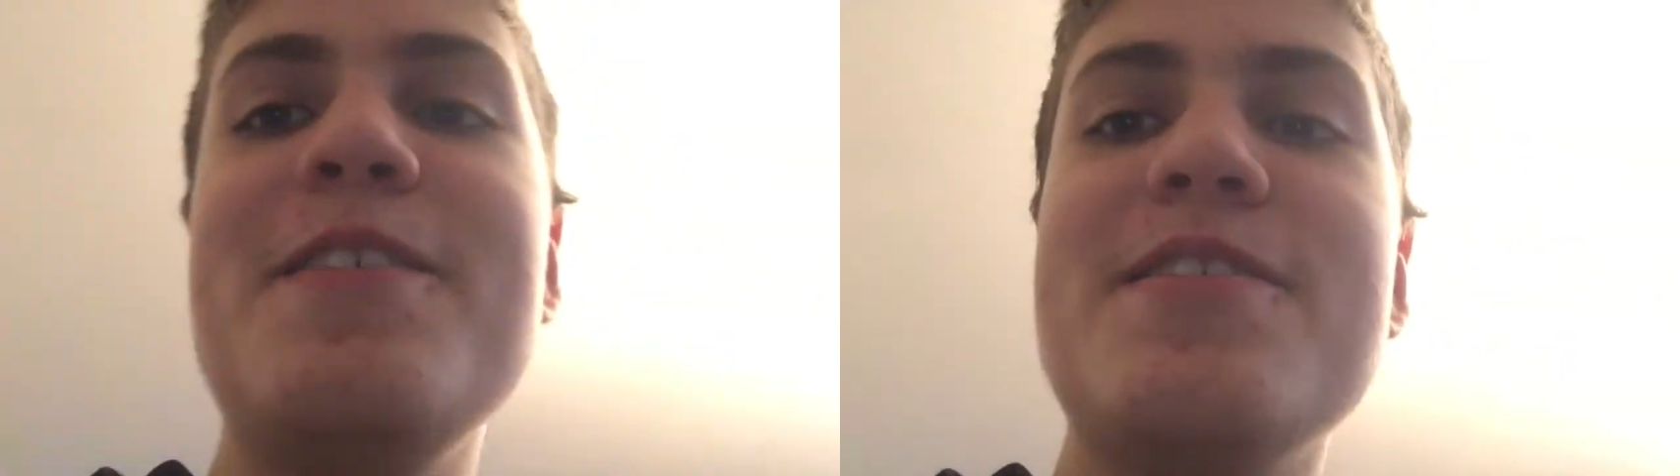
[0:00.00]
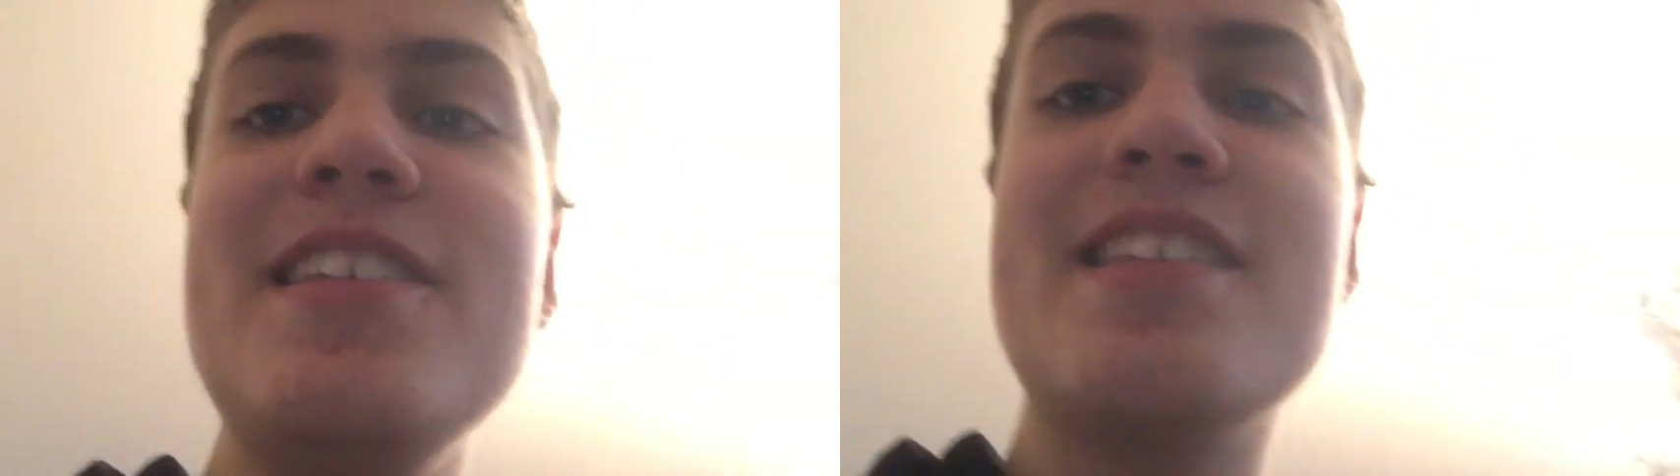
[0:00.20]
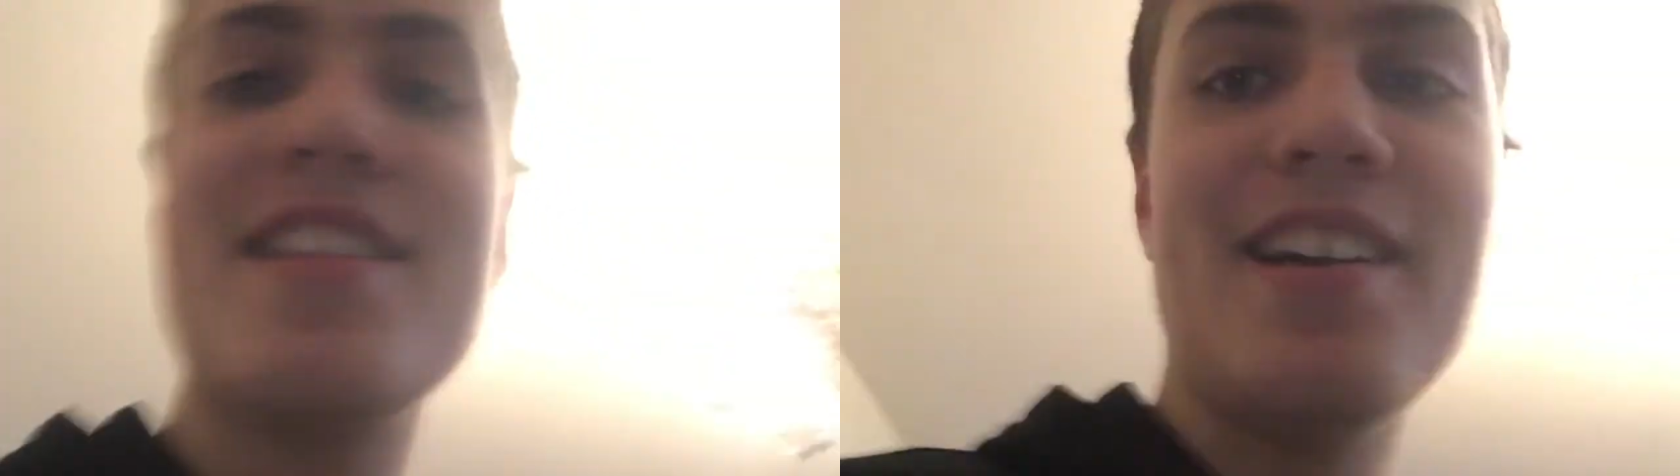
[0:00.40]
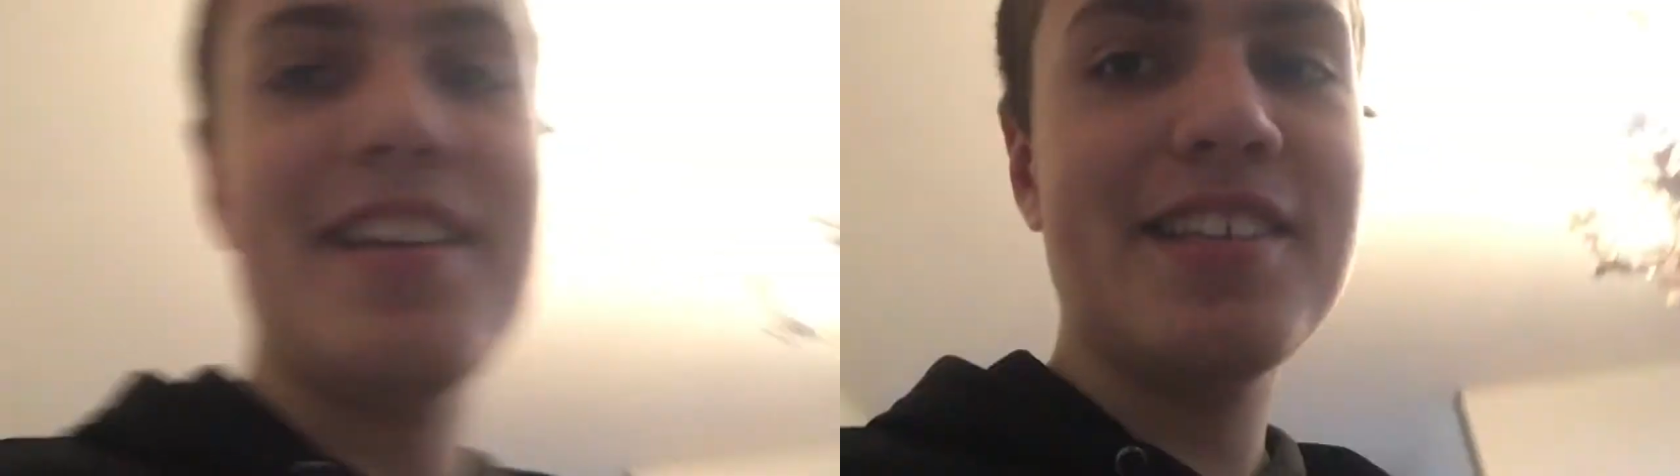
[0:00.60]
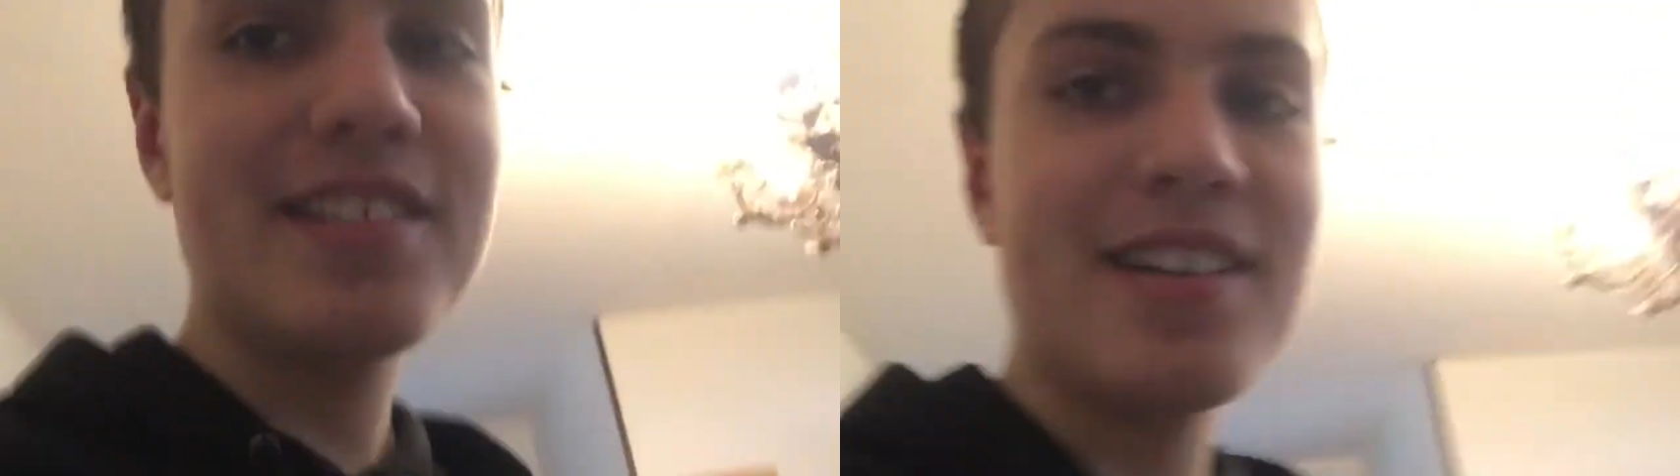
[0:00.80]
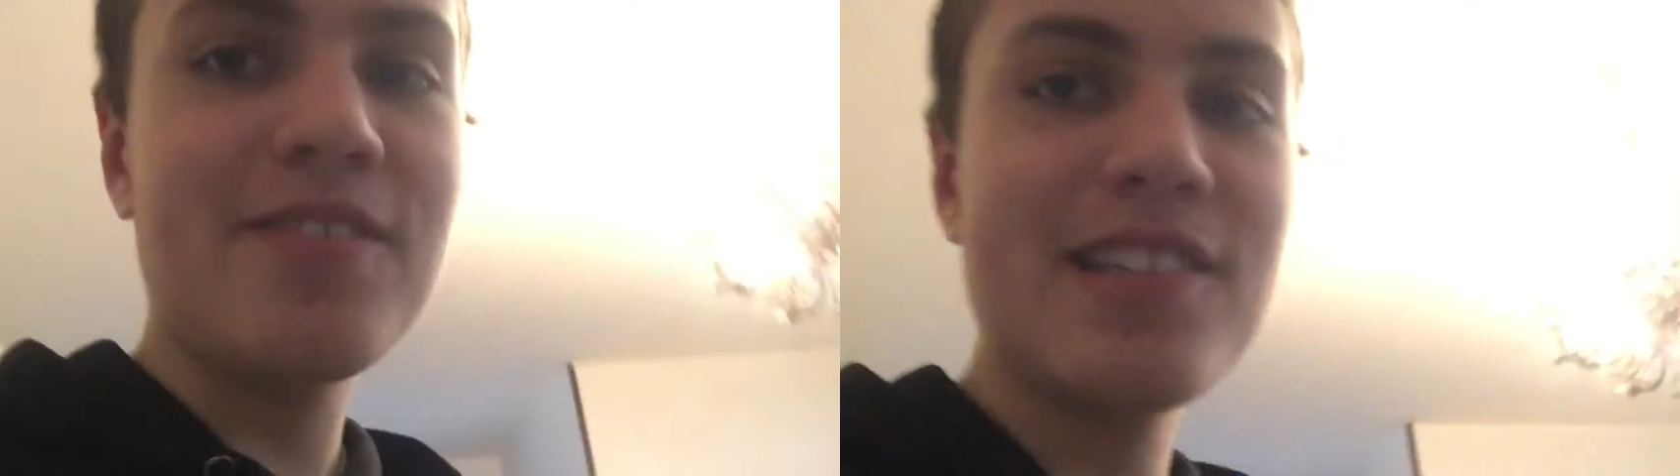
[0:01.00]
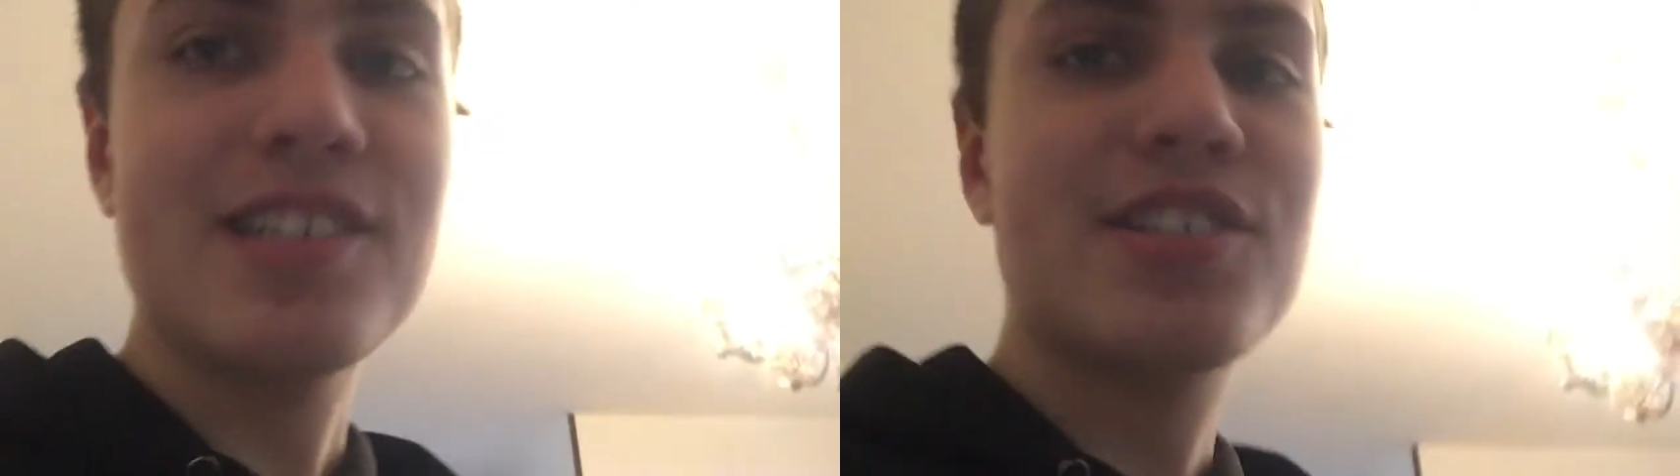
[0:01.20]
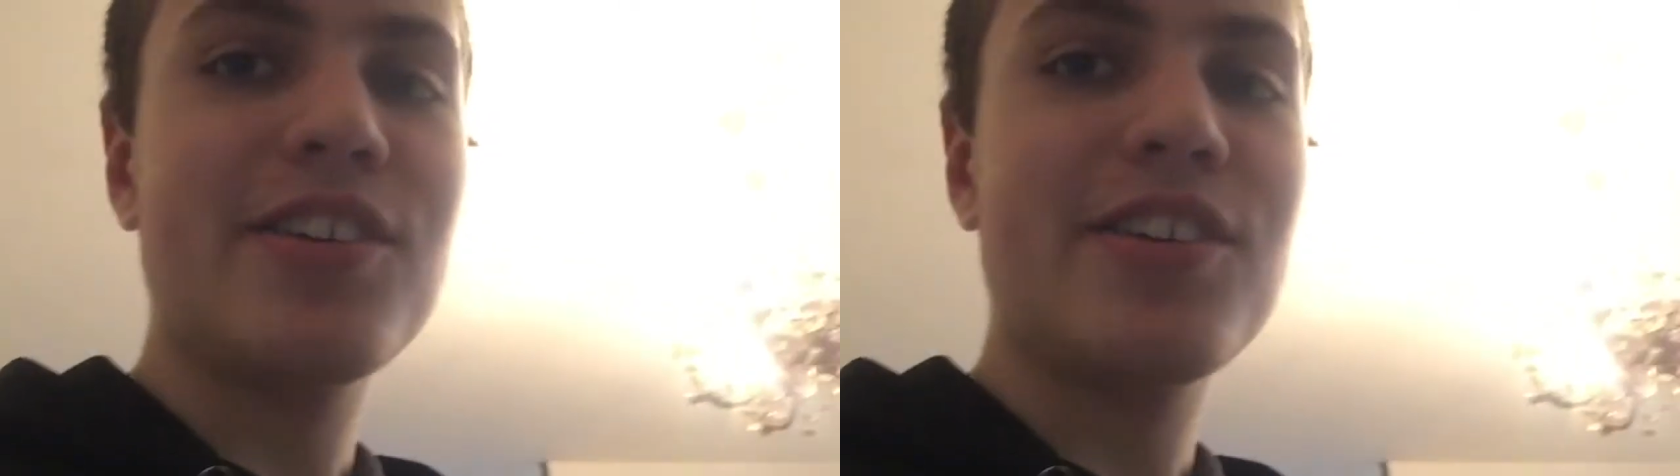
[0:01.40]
was really nice, and I wanted to show